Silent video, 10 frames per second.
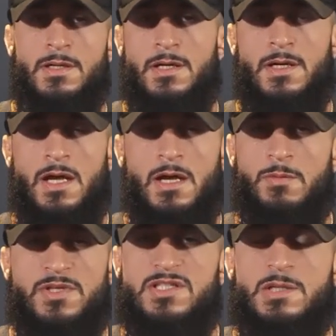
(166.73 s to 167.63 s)
Uh, I
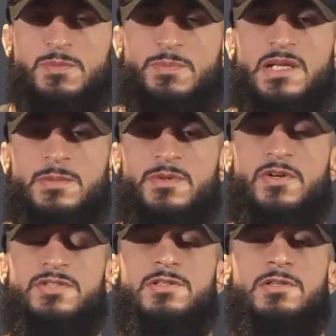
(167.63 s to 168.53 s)
wouldn't say there was pent-up
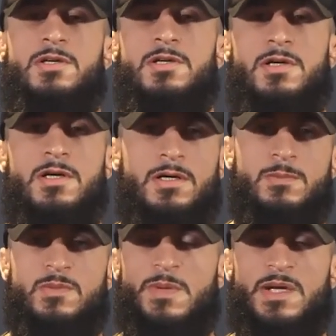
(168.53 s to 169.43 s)
aggression
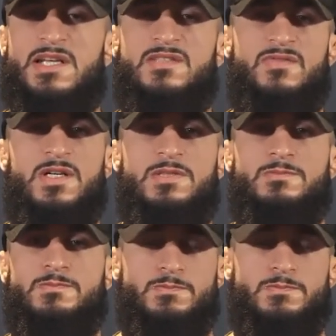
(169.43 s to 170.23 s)
um, in my last fight.